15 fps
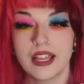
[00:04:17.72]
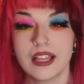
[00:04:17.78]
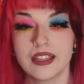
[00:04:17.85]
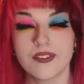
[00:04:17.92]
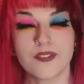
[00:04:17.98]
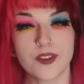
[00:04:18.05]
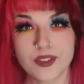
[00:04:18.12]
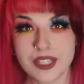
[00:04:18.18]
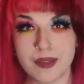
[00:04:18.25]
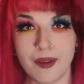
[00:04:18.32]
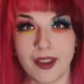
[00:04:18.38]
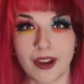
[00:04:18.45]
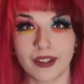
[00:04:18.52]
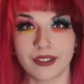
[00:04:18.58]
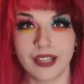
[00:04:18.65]
The first time
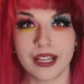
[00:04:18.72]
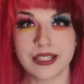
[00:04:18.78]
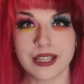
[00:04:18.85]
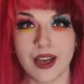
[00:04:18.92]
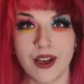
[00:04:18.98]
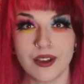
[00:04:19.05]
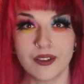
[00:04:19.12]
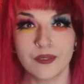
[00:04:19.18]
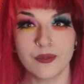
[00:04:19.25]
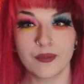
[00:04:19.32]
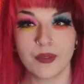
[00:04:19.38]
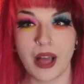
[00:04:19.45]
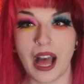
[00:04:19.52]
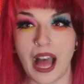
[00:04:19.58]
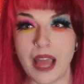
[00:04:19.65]
I heard that song,
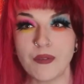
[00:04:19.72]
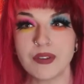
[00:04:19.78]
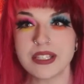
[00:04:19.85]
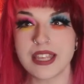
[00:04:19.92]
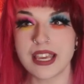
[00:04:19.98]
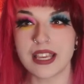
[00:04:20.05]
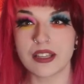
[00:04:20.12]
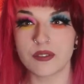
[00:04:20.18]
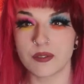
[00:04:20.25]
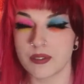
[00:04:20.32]
I was like